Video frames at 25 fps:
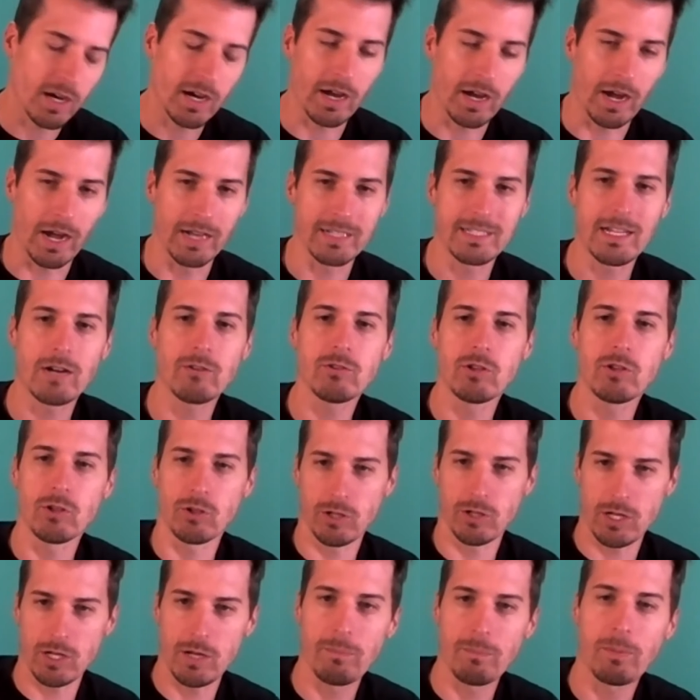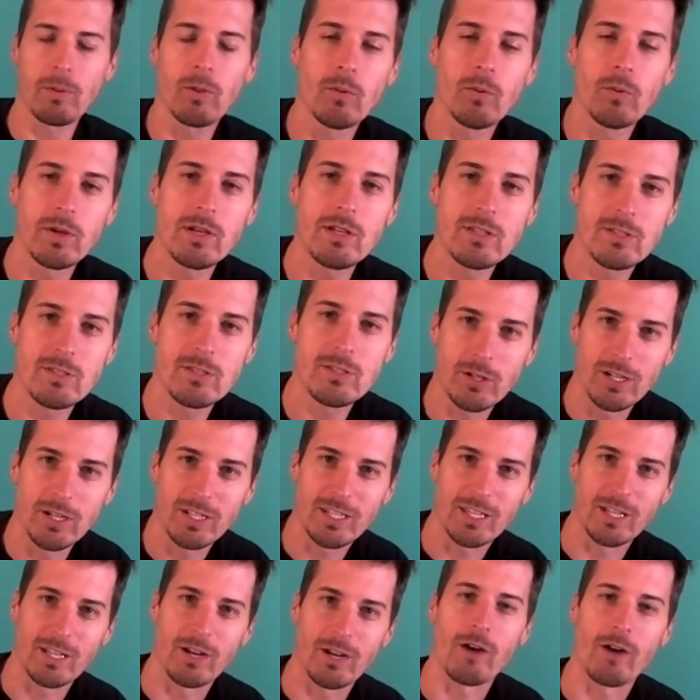I doubt your employees are going to
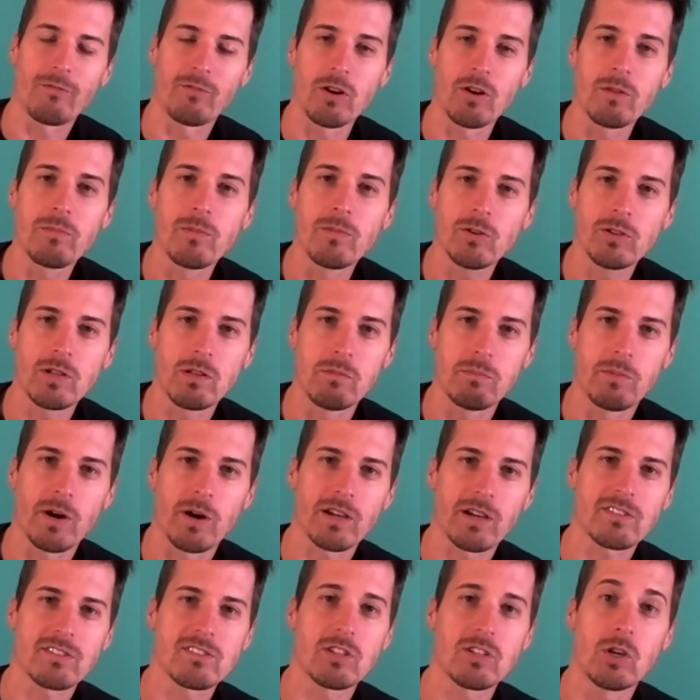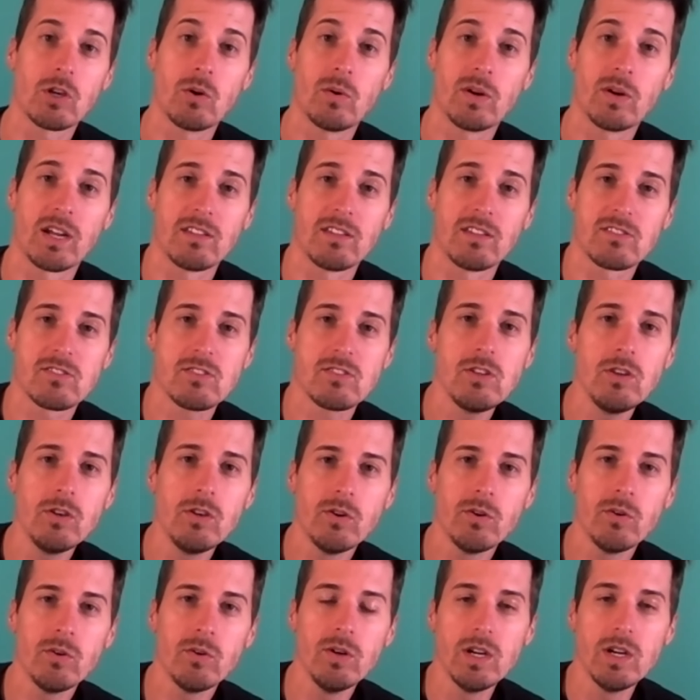get offered $1 million to go against
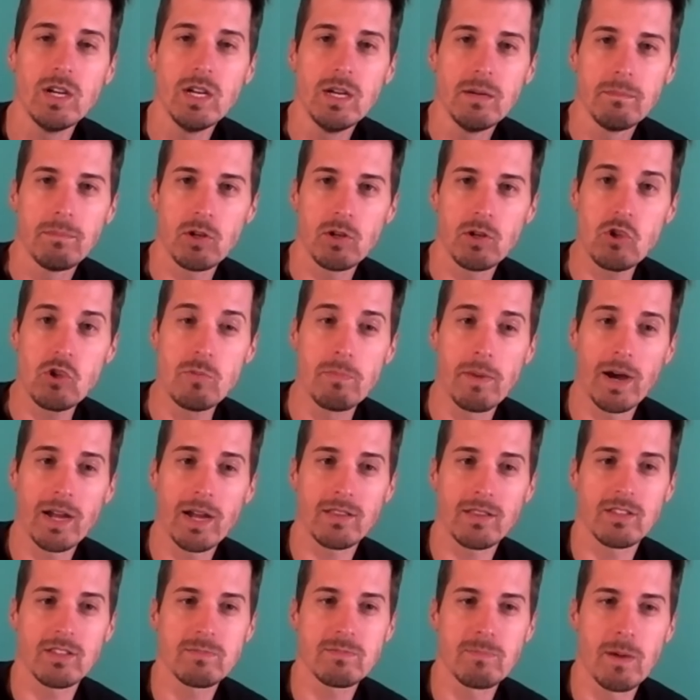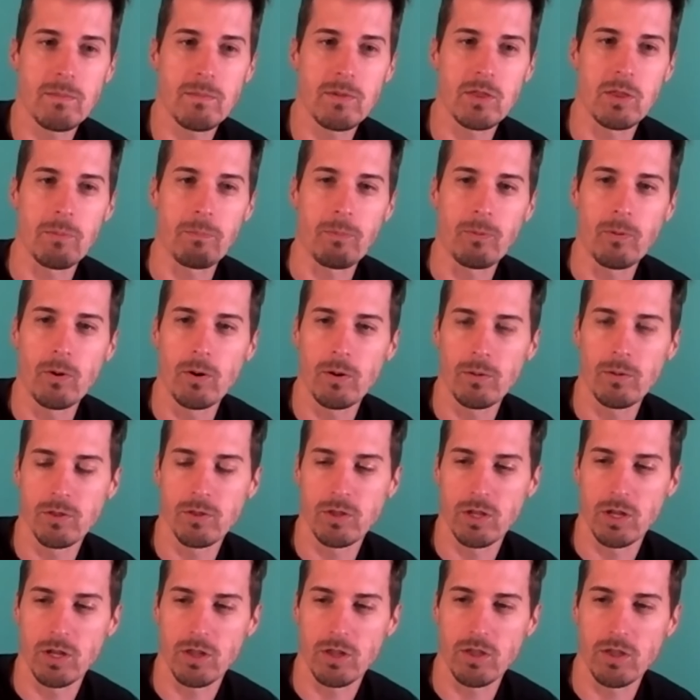you. But this might be
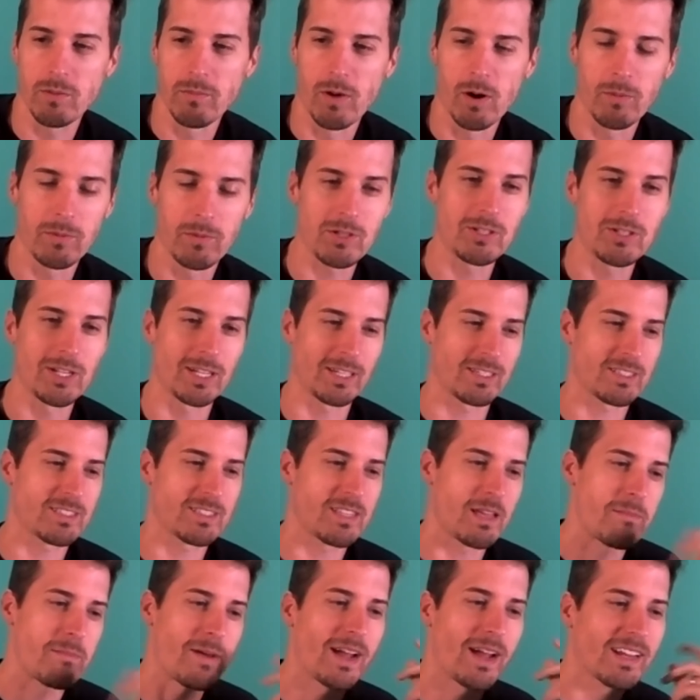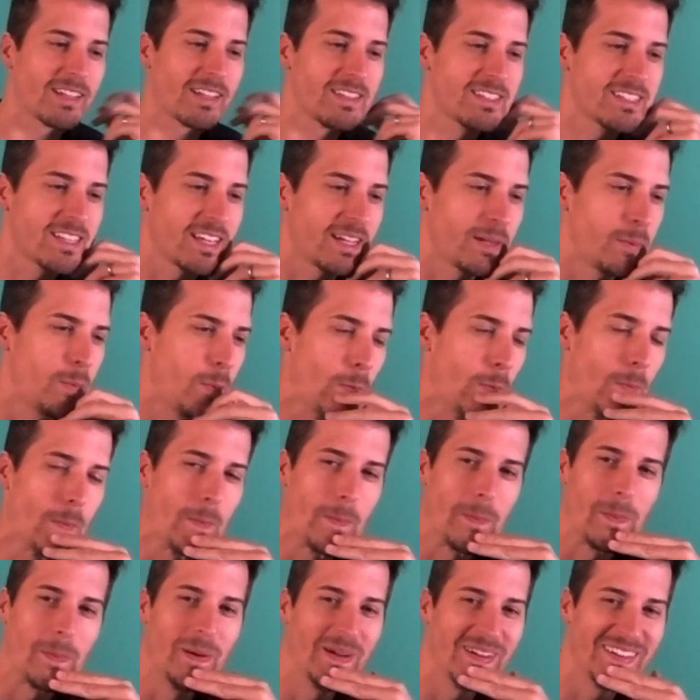the moment you take a step back and say,
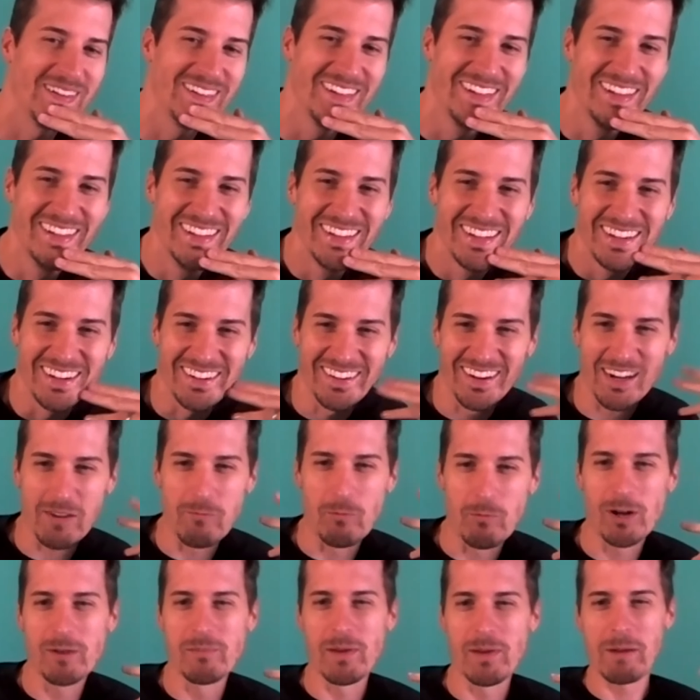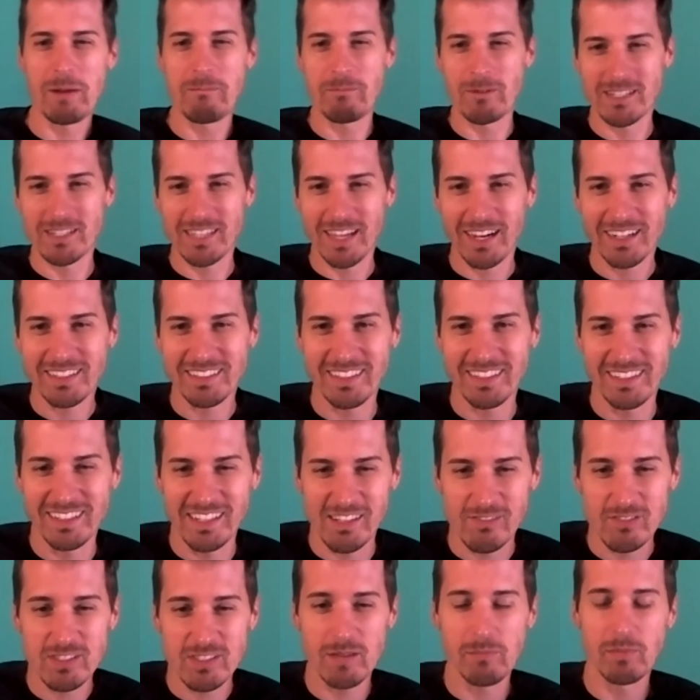all right, what am I protecting
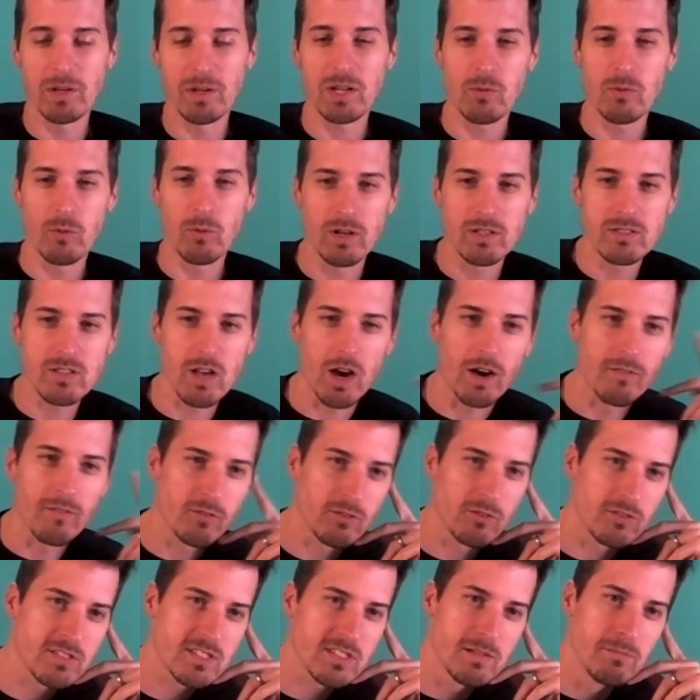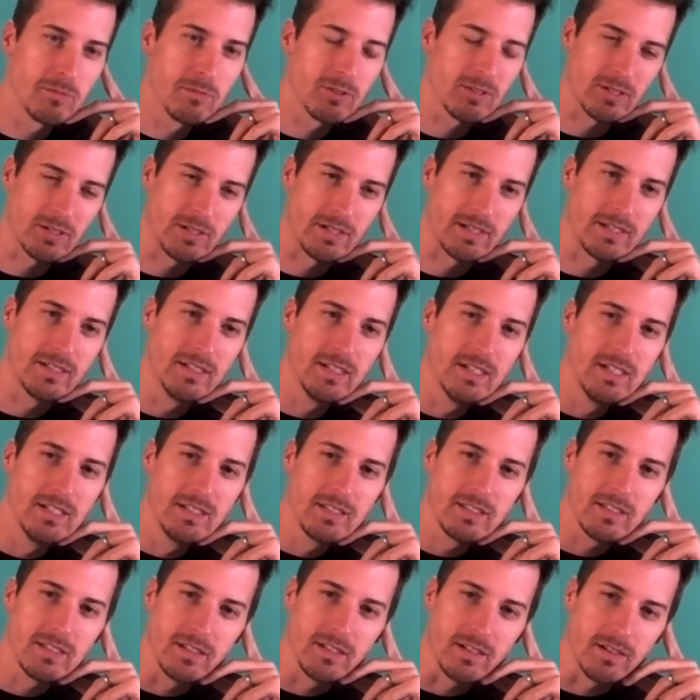if somebody was offered similar?
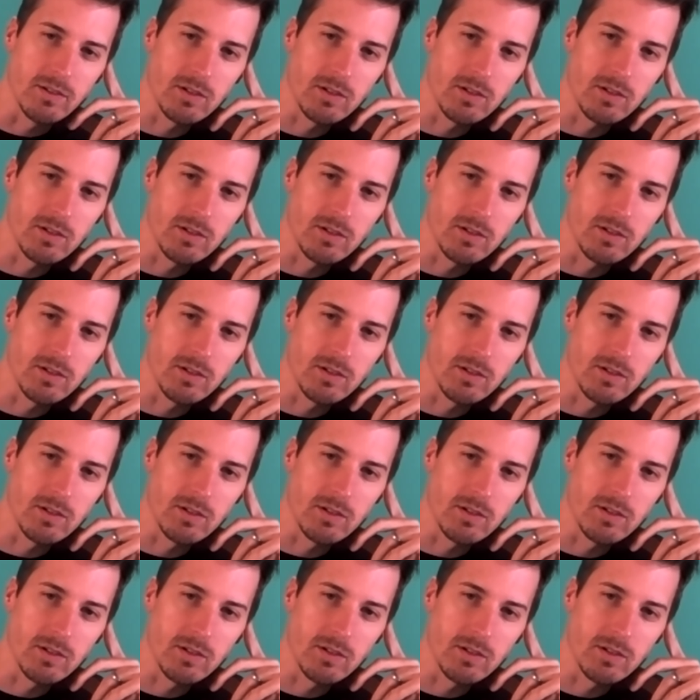Yep.